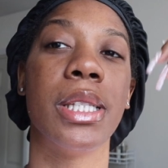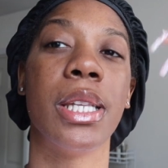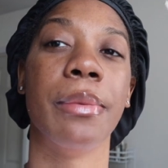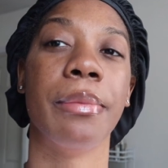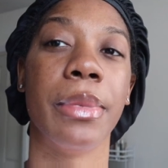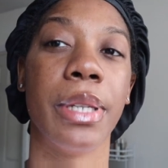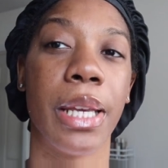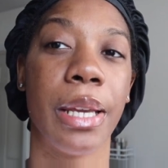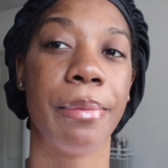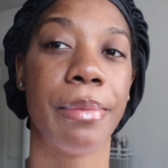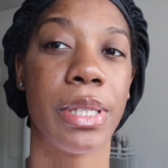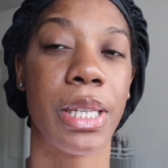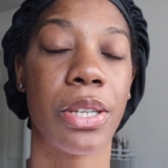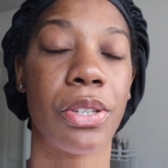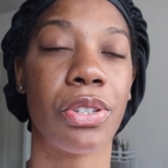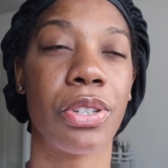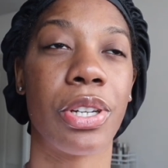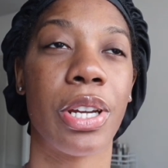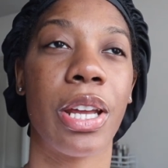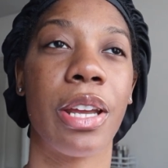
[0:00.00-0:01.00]
some names
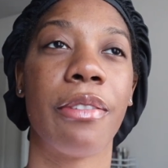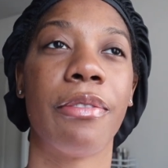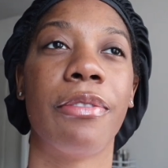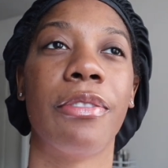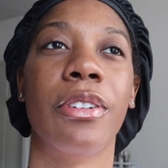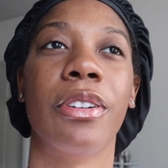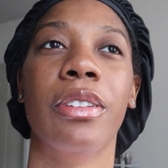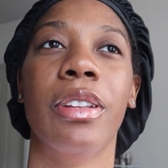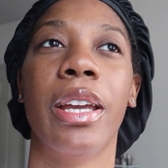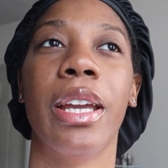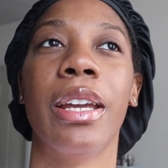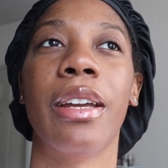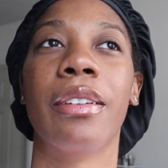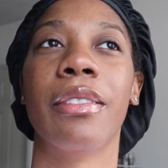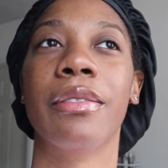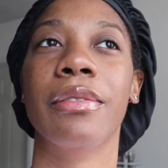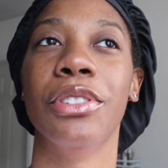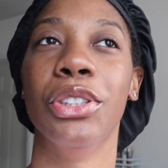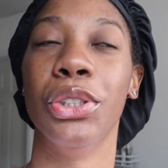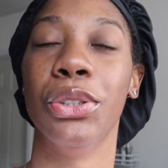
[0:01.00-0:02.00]
yesterday for like
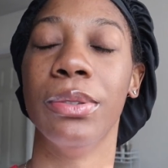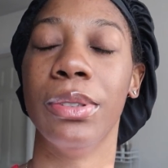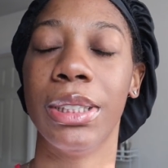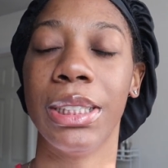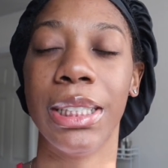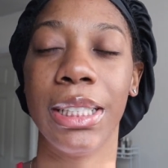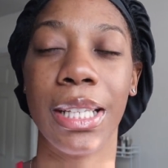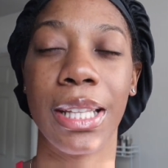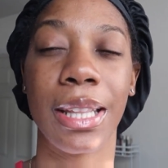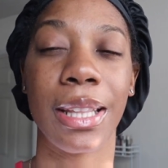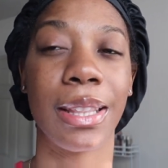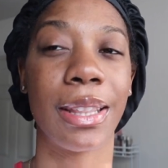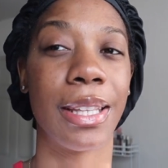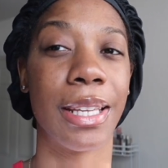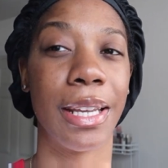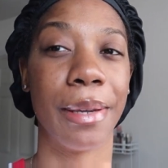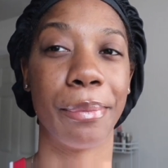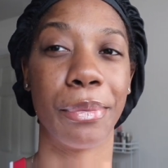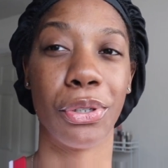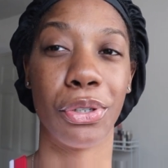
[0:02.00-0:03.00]
juneteenth
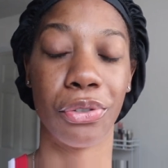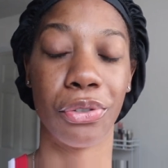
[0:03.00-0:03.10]
themed